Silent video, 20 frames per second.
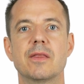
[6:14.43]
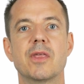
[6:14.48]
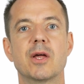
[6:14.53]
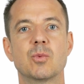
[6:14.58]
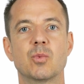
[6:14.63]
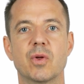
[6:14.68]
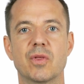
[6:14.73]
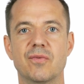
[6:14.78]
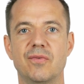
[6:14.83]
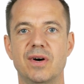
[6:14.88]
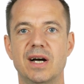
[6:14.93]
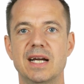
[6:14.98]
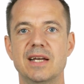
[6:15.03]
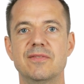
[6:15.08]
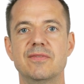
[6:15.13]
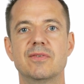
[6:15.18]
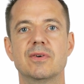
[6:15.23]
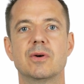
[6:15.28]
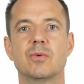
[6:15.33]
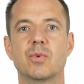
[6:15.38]
then with
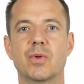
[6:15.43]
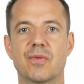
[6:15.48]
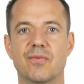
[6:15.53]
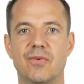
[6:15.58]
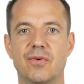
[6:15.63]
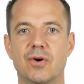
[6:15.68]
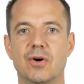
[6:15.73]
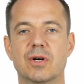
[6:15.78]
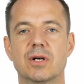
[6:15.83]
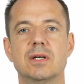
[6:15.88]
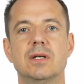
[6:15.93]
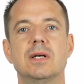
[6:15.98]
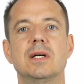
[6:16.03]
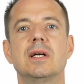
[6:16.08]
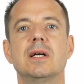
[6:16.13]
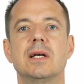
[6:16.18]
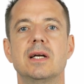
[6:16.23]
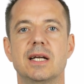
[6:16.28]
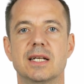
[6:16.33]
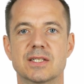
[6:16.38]
five, with four,
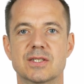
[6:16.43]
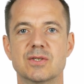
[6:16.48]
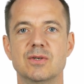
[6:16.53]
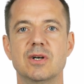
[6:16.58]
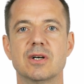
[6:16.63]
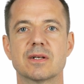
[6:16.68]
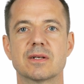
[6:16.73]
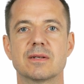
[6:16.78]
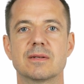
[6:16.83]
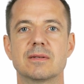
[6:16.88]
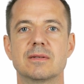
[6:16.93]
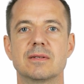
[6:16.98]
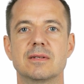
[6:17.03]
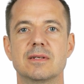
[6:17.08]
and so on.